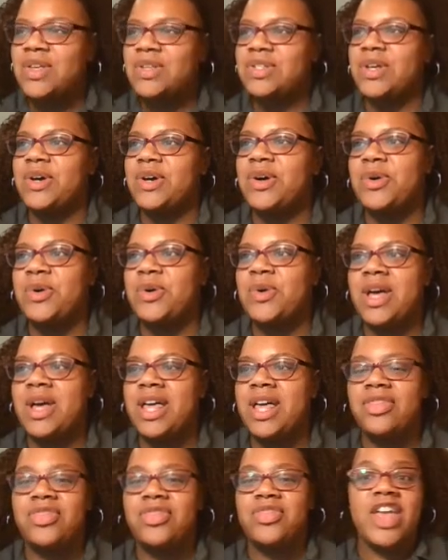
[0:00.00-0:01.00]
So
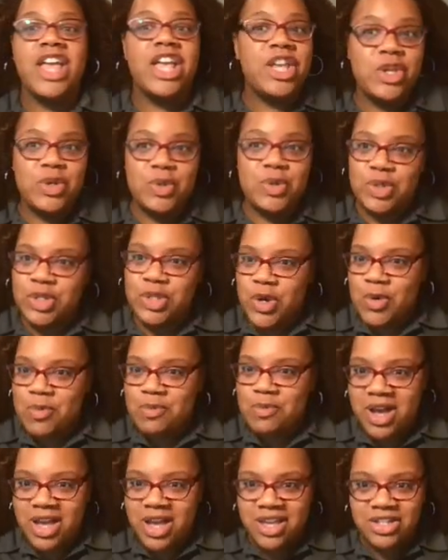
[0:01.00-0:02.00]
thank you so
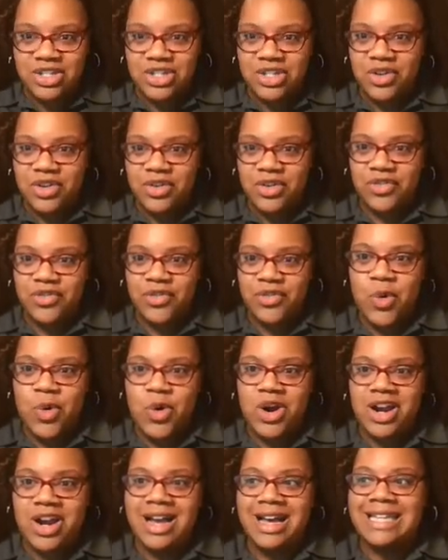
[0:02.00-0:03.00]
much
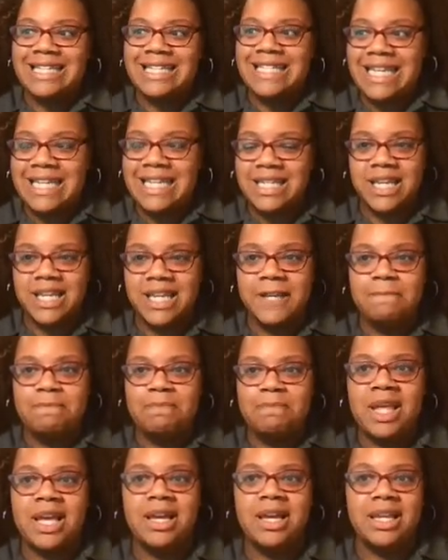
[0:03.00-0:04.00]
for
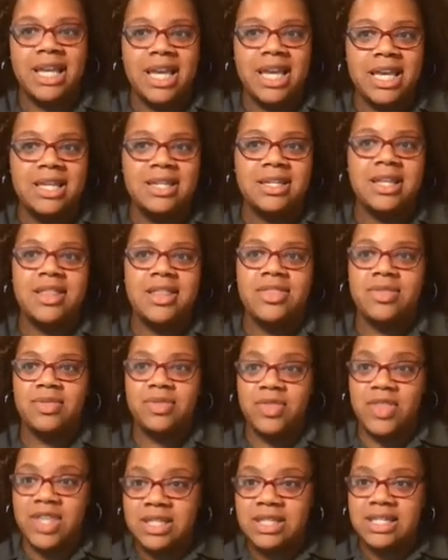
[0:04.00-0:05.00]
attending. Again,
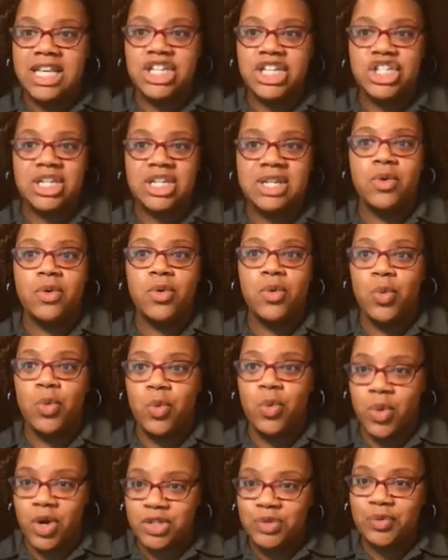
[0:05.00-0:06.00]
this session
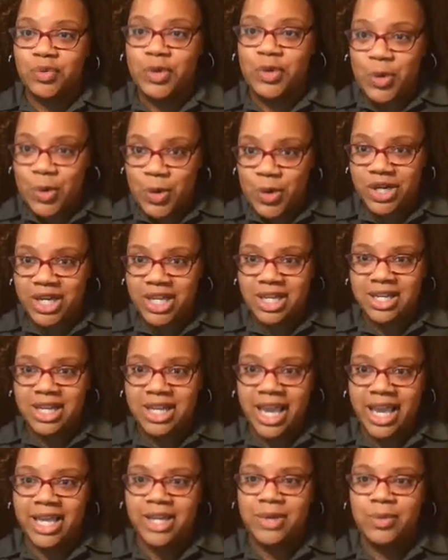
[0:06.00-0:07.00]
was recorded
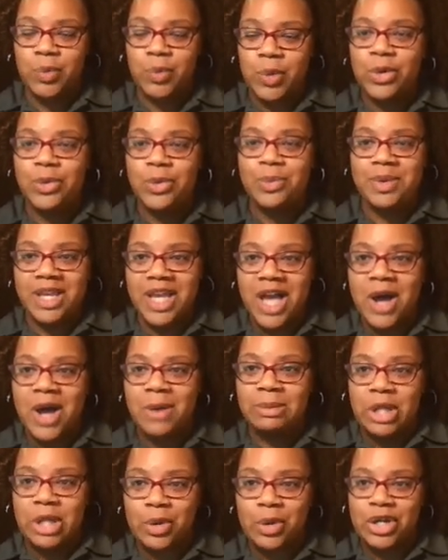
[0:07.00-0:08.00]
and will be
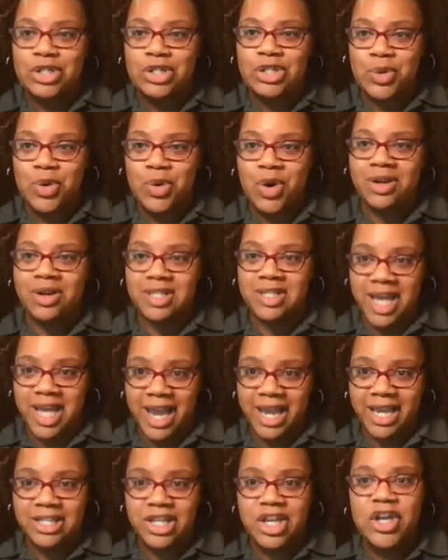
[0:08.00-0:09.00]
uploaded to our
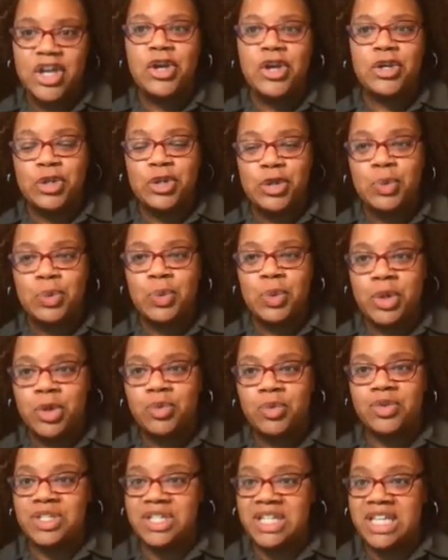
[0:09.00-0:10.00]
site. You will
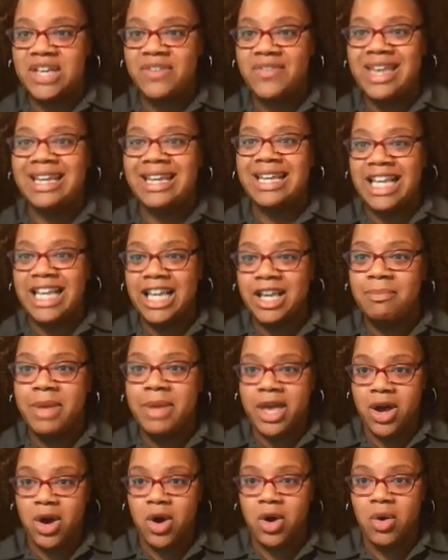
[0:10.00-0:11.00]
receive an
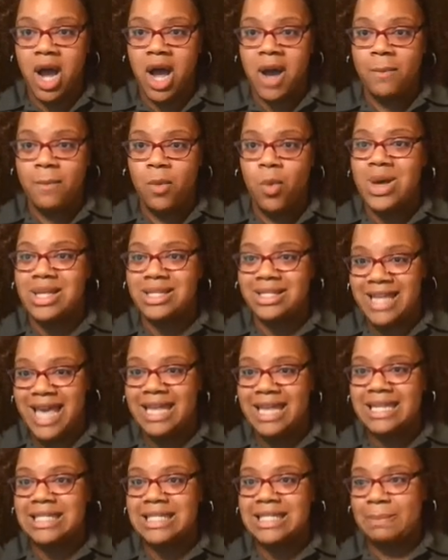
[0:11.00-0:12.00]
email once
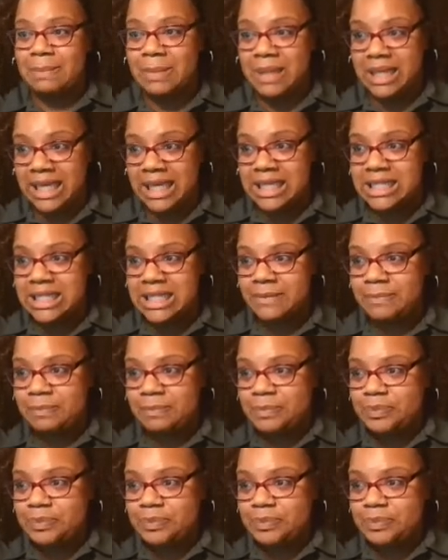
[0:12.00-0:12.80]
that is complete.